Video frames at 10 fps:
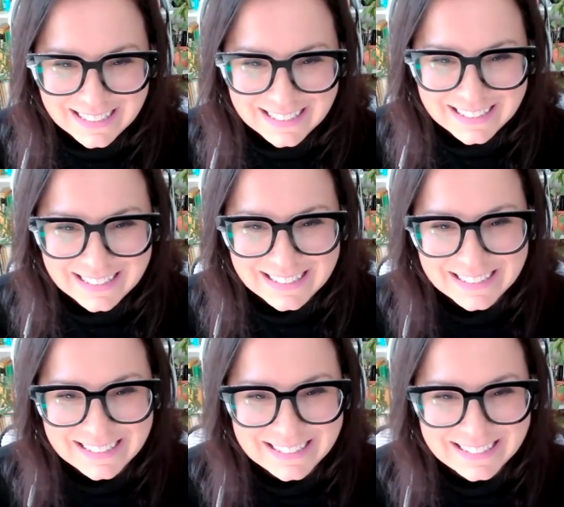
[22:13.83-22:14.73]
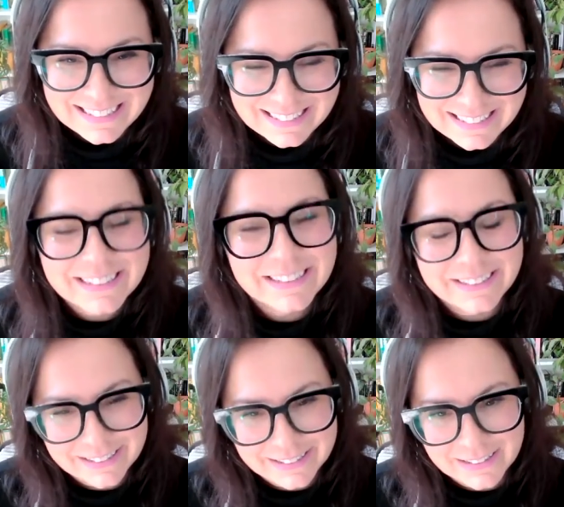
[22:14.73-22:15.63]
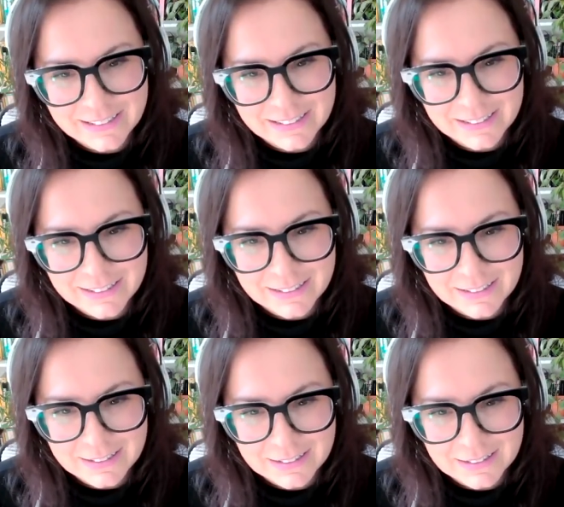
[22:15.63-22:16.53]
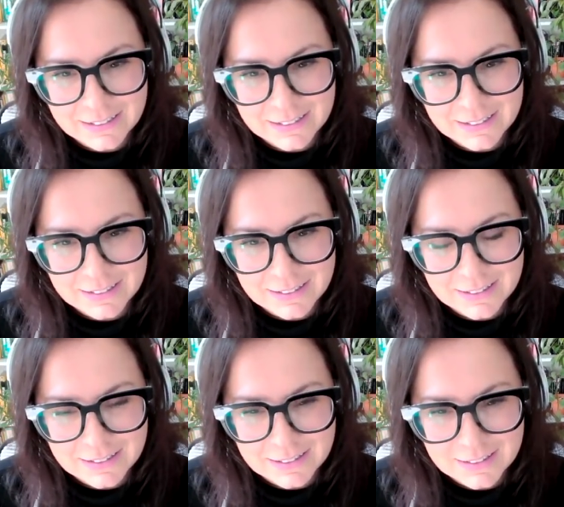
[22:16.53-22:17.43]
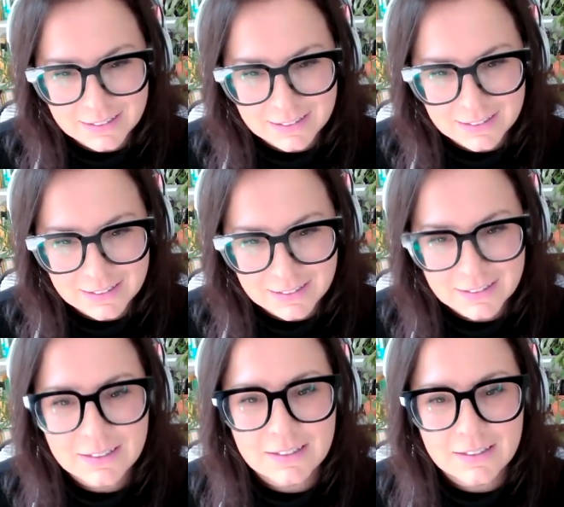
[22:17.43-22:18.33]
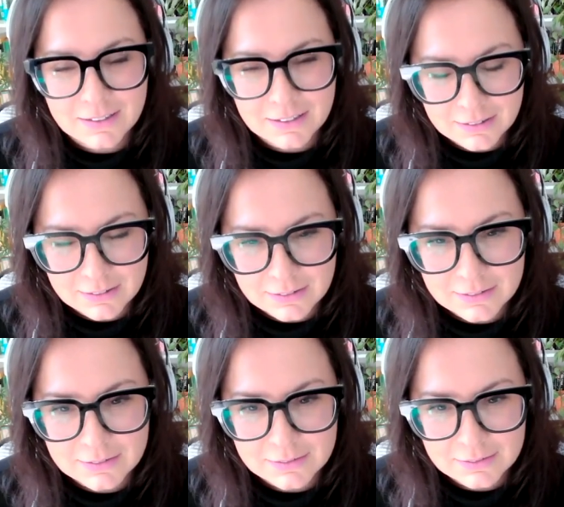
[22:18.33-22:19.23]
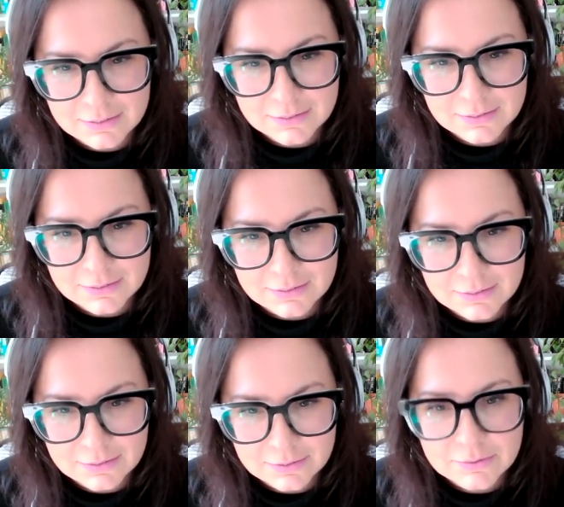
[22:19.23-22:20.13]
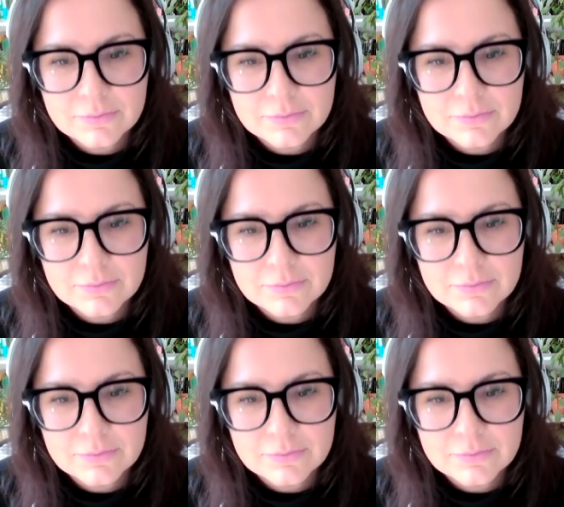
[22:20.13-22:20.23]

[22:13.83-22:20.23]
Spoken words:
(not speaking)